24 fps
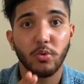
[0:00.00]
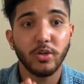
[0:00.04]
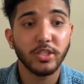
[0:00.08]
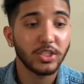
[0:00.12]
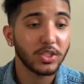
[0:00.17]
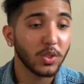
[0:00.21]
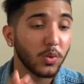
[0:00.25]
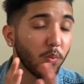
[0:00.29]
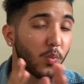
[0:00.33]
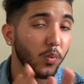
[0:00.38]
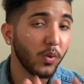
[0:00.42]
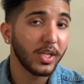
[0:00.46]
it's
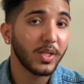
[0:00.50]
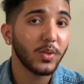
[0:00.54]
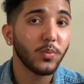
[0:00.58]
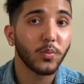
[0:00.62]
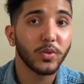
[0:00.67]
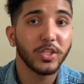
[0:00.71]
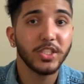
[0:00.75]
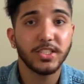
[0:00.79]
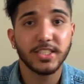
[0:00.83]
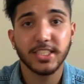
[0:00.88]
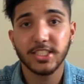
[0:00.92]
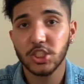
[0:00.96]
a
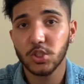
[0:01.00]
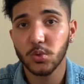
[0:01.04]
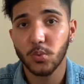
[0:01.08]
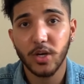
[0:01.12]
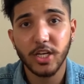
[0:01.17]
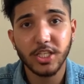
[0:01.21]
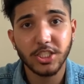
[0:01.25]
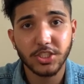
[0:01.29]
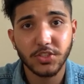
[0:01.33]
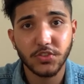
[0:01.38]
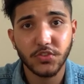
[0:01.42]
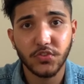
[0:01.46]
win-win
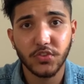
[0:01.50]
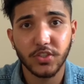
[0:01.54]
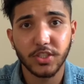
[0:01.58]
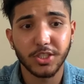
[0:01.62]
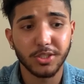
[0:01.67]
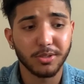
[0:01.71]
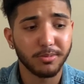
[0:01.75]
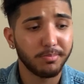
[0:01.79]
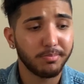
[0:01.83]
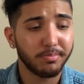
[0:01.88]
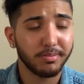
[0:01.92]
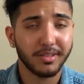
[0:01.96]
situation for
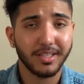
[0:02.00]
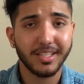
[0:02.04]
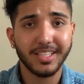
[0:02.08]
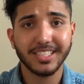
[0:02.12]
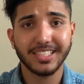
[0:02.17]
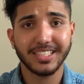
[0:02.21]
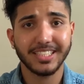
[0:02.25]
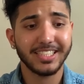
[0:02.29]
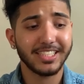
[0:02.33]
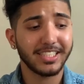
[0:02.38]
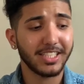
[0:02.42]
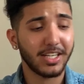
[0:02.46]
you.
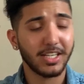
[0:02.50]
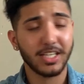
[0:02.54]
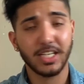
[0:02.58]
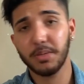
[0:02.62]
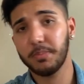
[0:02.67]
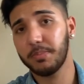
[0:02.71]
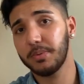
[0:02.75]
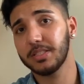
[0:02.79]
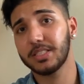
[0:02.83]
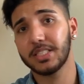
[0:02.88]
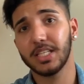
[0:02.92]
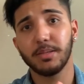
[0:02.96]
Plus it's
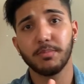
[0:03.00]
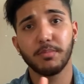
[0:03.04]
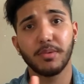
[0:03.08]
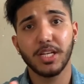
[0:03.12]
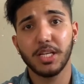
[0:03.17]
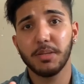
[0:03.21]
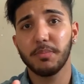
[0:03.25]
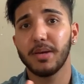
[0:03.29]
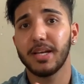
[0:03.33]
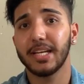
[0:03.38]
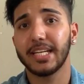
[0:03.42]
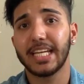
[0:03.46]
100%
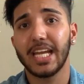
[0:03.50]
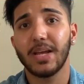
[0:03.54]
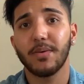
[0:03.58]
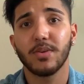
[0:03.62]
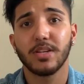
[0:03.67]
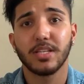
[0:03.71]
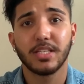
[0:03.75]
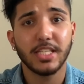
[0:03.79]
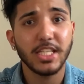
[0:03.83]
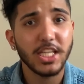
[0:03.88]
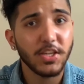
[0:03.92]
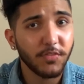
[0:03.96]
money back
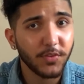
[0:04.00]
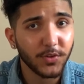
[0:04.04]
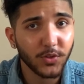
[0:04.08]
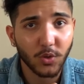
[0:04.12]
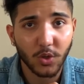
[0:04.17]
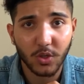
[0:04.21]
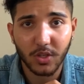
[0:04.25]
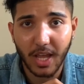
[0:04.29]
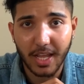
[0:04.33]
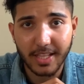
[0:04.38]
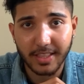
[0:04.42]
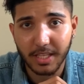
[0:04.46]
guarantee if you
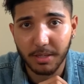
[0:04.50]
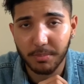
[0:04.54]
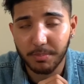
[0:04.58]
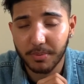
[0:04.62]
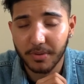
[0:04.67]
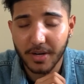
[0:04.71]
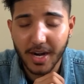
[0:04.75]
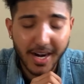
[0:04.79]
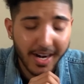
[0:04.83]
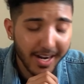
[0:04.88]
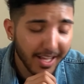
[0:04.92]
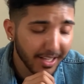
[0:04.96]
don't like their
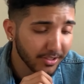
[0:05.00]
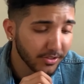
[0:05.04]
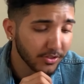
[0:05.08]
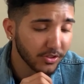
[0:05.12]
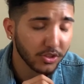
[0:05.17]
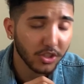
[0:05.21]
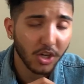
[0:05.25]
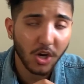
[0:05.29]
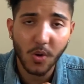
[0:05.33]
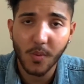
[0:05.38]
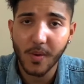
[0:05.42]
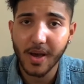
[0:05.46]
product.
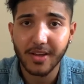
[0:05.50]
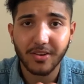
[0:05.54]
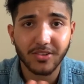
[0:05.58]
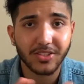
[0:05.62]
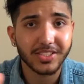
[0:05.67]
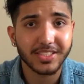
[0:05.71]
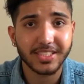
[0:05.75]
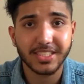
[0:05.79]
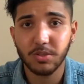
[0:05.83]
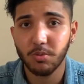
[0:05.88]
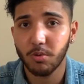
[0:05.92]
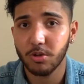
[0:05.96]
So I don't
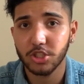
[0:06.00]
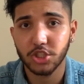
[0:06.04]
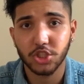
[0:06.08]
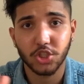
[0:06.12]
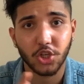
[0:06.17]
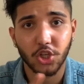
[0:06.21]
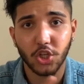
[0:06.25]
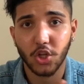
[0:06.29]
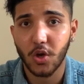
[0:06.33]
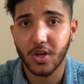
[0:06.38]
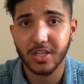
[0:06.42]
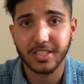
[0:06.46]
see what your
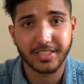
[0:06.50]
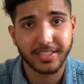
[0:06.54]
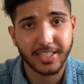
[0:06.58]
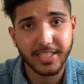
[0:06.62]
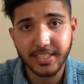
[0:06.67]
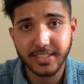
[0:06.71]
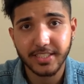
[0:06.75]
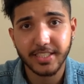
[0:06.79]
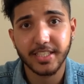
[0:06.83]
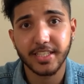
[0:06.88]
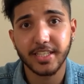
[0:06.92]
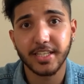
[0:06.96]
loss
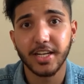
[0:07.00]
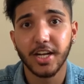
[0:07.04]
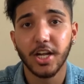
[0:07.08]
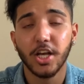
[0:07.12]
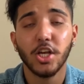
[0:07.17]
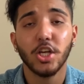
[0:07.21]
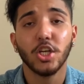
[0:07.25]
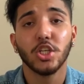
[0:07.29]
is here.